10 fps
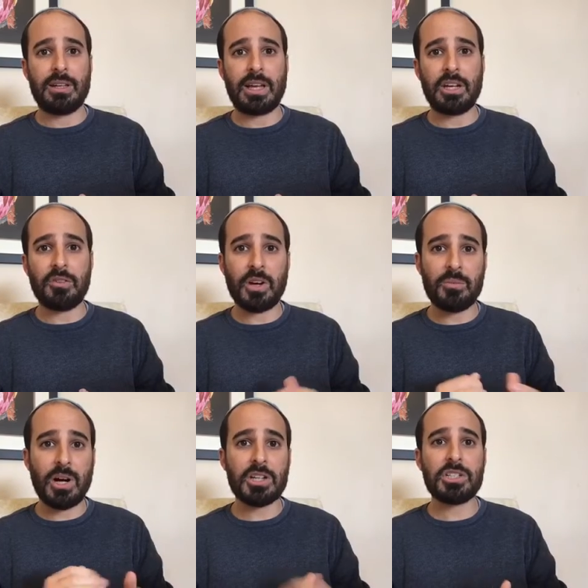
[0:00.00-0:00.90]
Thank you
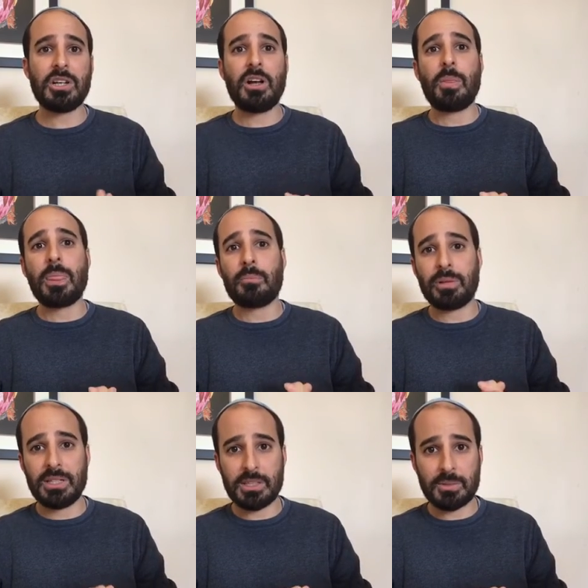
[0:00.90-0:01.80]
very much.
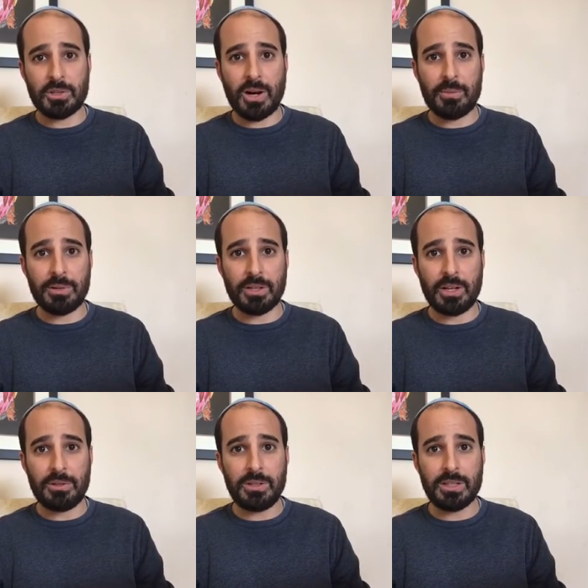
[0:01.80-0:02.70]
Please subscribe
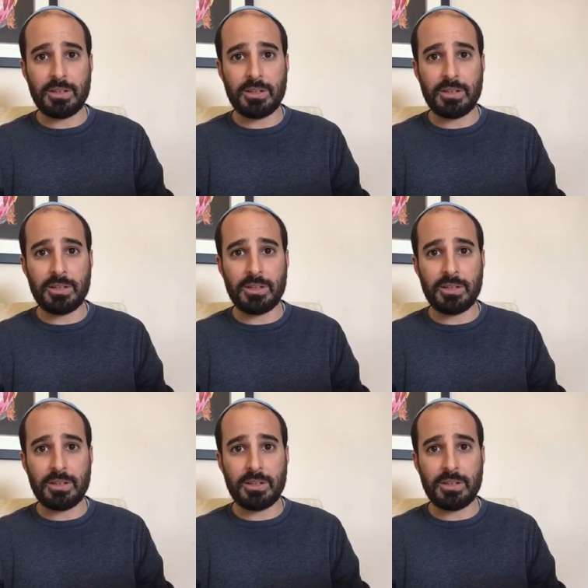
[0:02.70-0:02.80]
below